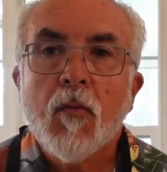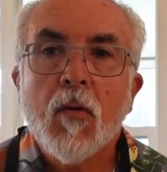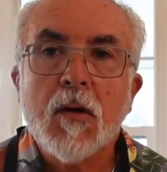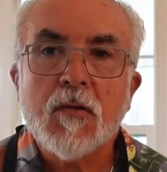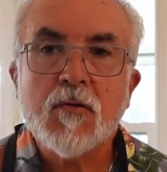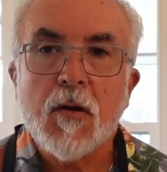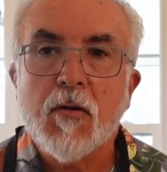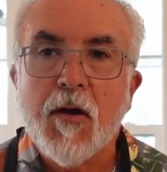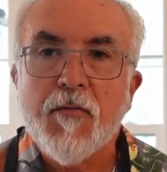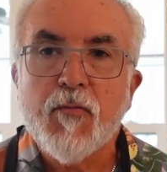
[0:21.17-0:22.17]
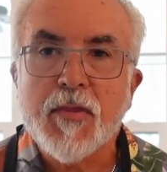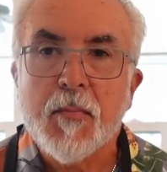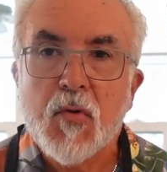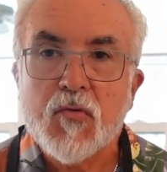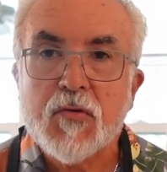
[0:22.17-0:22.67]
We're going to start it off with
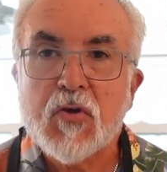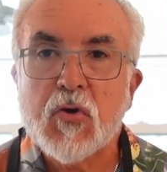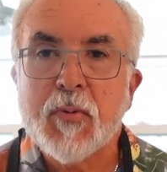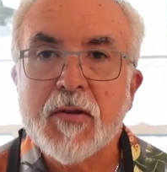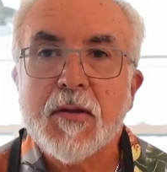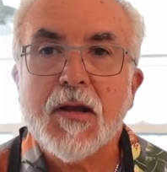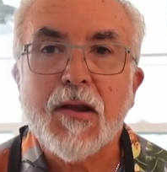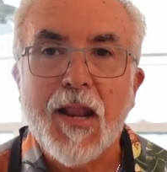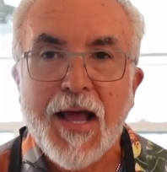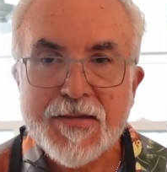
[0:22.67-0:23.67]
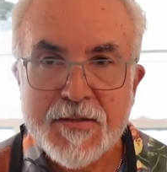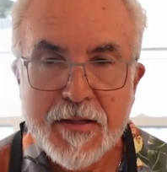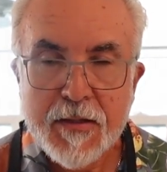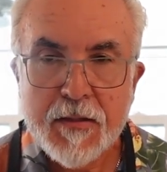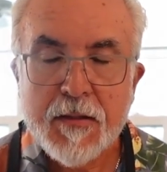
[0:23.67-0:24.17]
the most Cuban
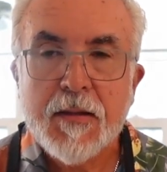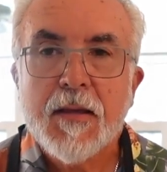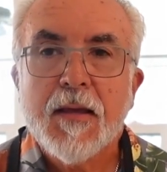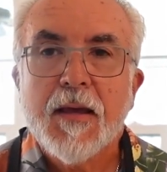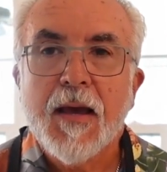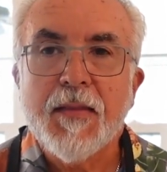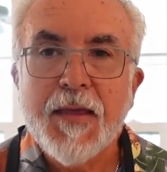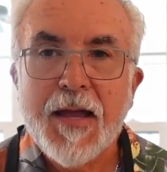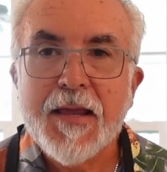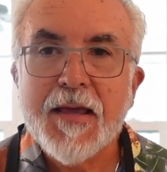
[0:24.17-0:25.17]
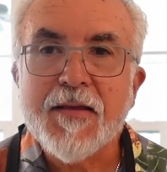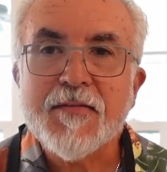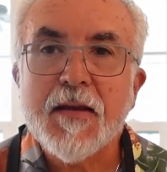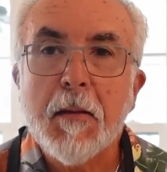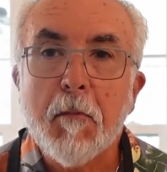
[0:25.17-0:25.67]
classic, and that
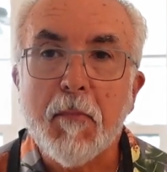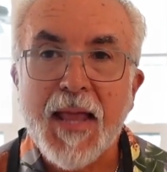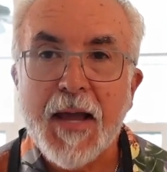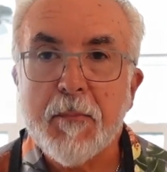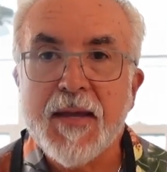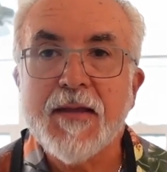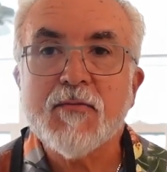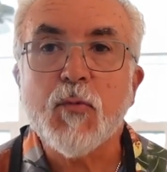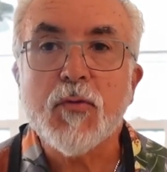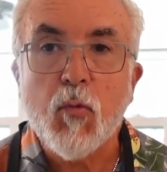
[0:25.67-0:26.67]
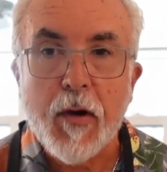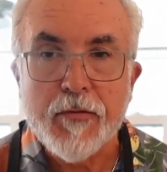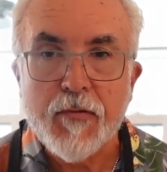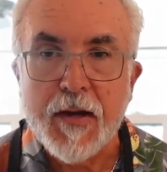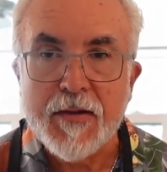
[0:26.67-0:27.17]
is black beans with
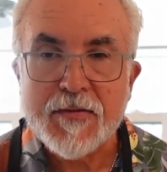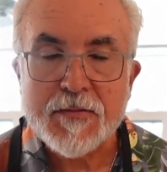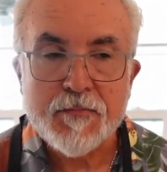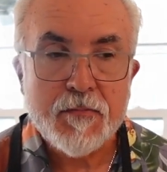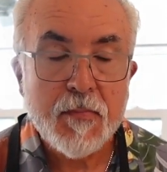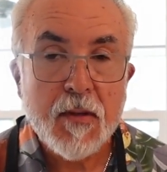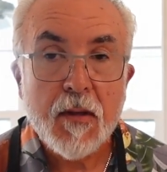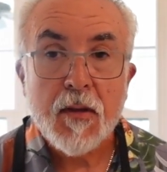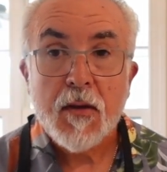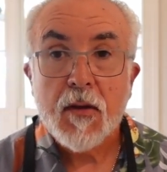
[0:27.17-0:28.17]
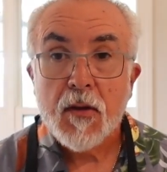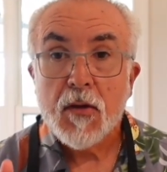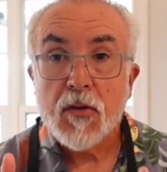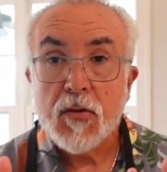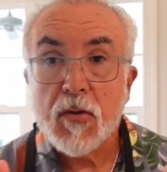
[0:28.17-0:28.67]
white rice.
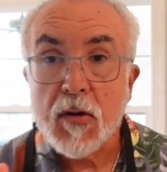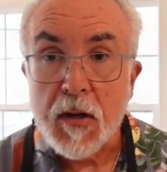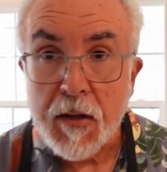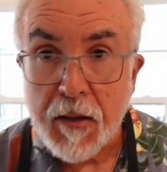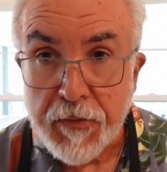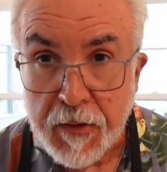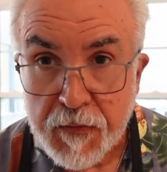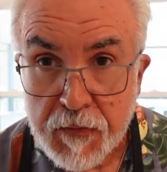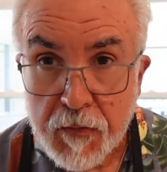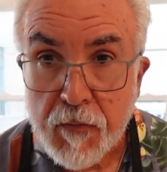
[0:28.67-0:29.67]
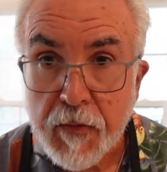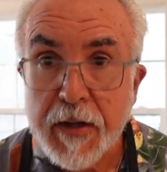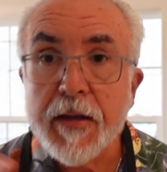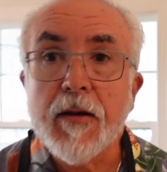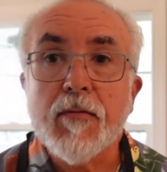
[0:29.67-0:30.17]
You're going to love this
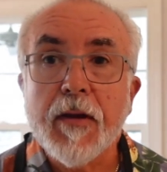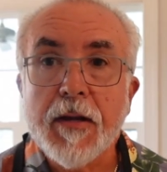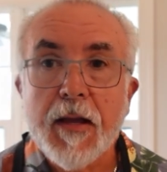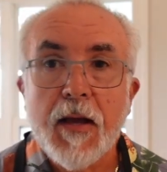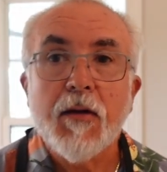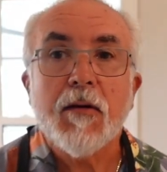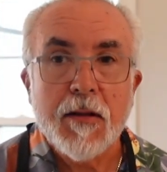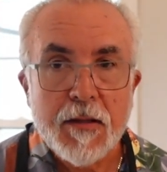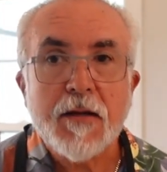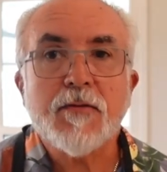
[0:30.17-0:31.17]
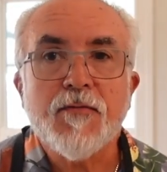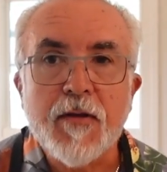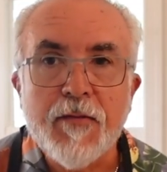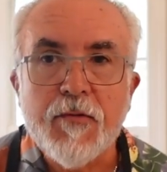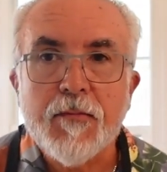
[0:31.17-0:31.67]
right here, right now on Dr.
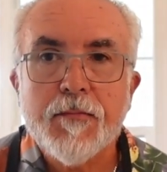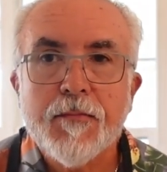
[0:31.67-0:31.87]
Flavor.